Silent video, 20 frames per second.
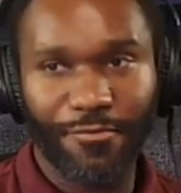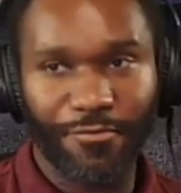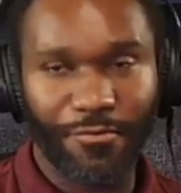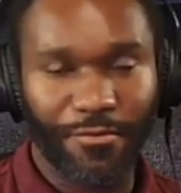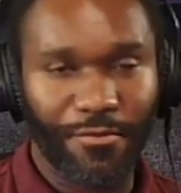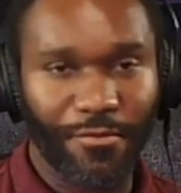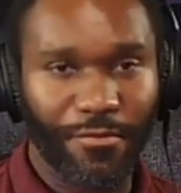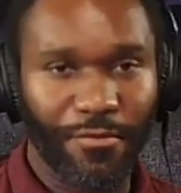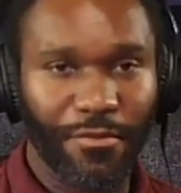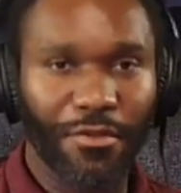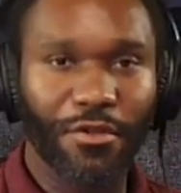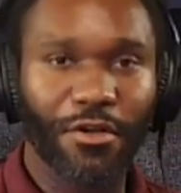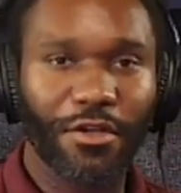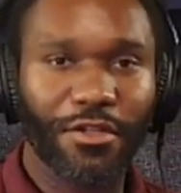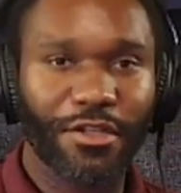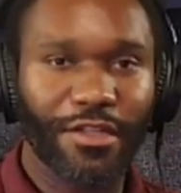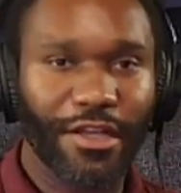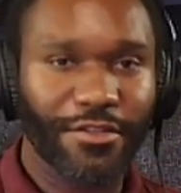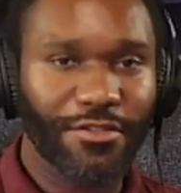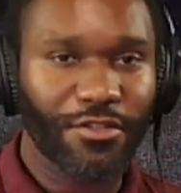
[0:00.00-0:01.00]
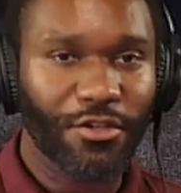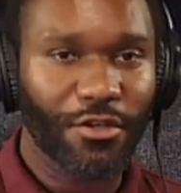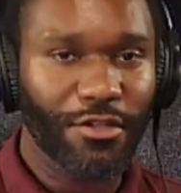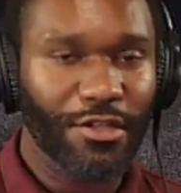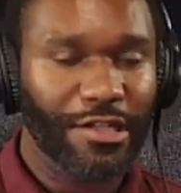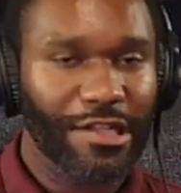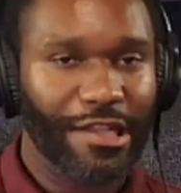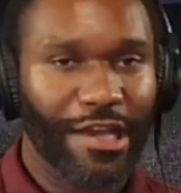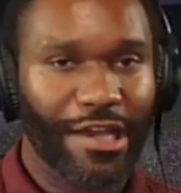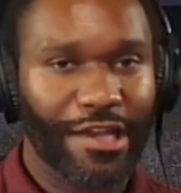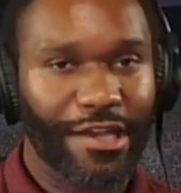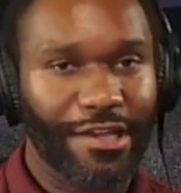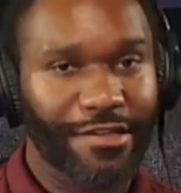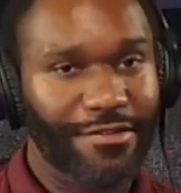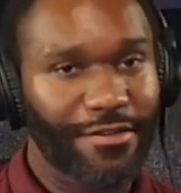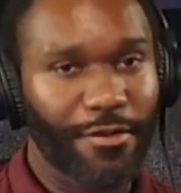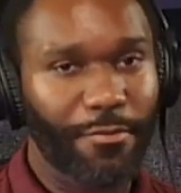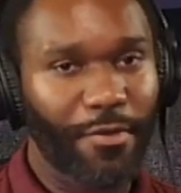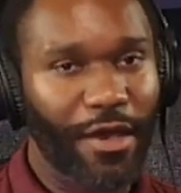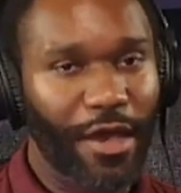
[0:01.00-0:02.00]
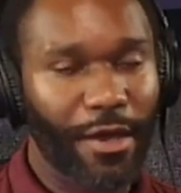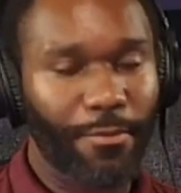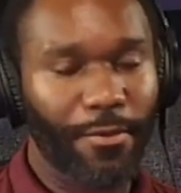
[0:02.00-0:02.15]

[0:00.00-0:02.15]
look necessarily like a CPAP